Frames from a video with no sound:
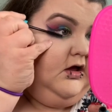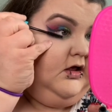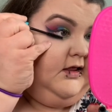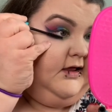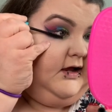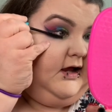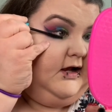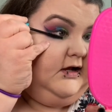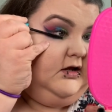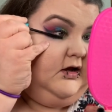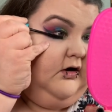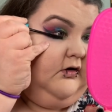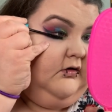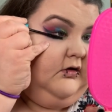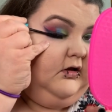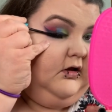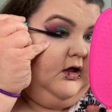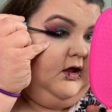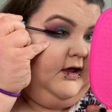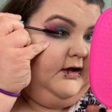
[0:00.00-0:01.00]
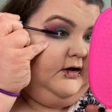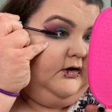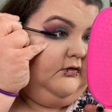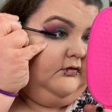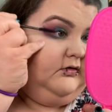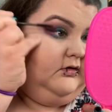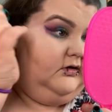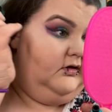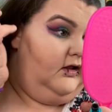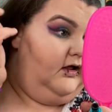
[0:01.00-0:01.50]
like I don't I
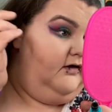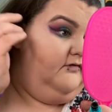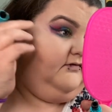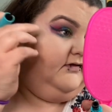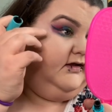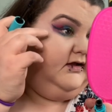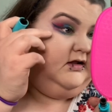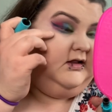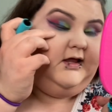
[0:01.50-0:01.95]
don't love it.